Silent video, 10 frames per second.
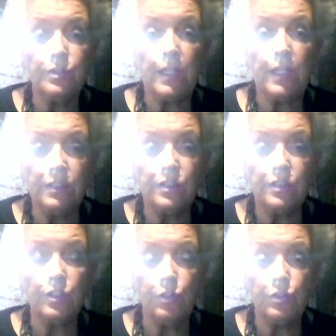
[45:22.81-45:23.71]
and
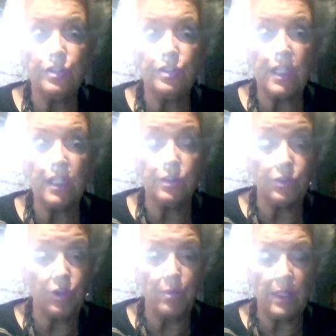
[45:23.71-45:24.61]
institutions that can
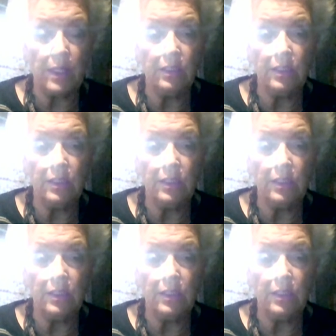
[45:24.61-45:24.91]
start making